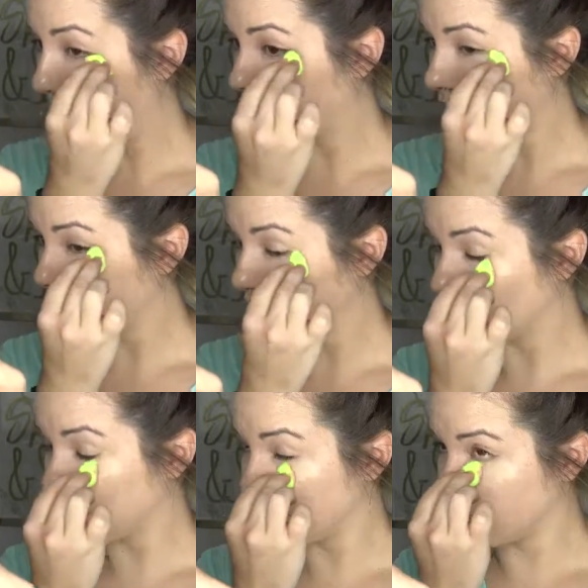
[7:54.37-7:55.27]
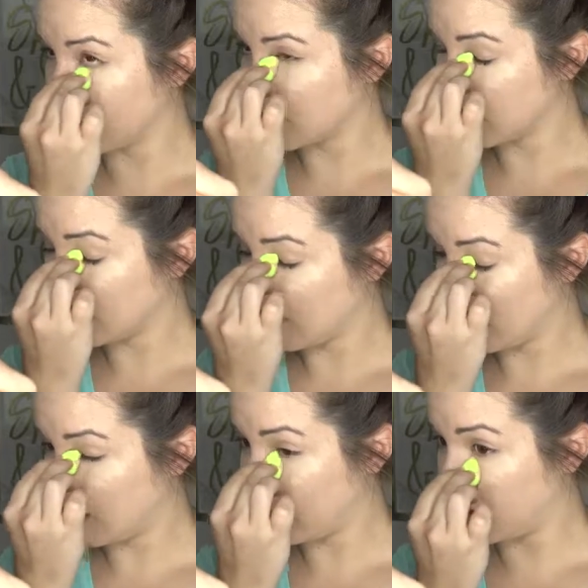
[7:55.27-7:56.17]
and blend
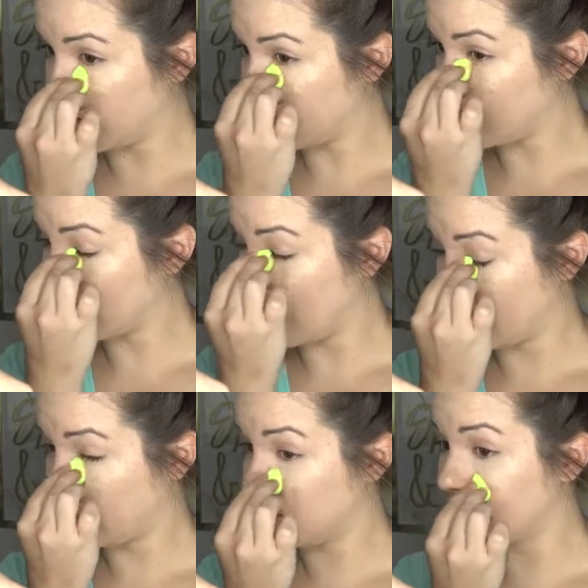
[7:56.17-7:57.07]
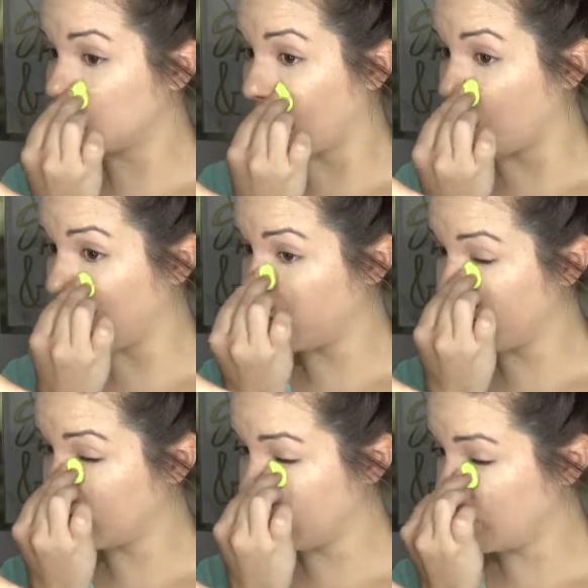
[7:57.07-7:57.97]
that in. Yeah, it is
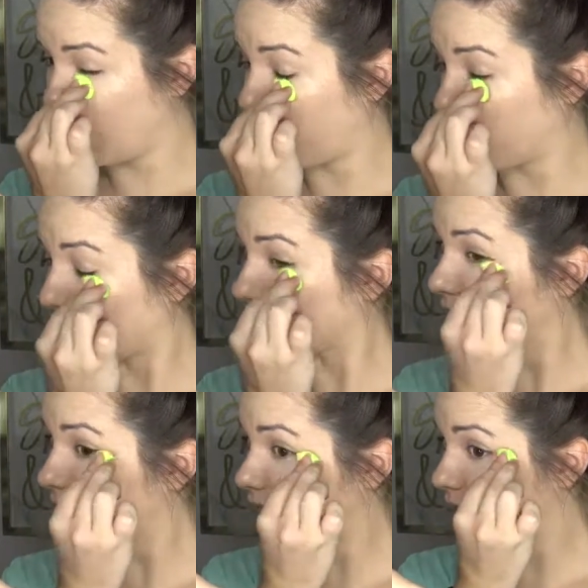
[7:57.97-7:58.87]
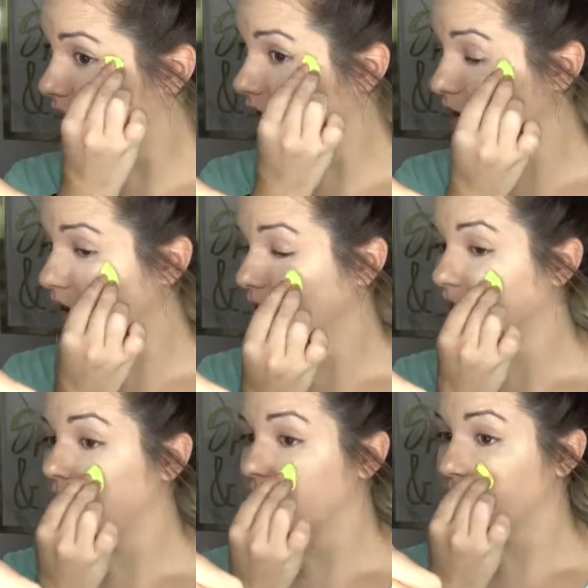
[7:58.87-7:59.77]
really good
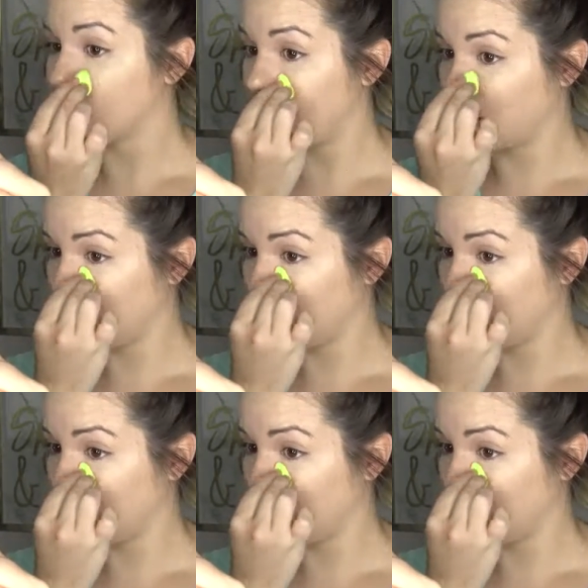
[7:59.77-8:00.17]
for that